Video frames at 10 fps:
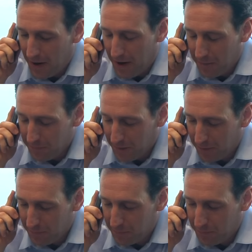I'm,
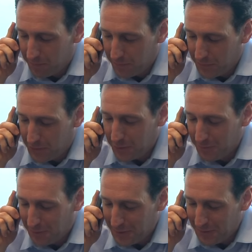I'm
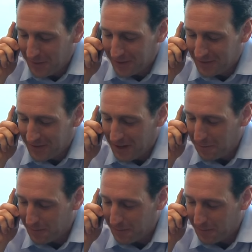doing pretty well today.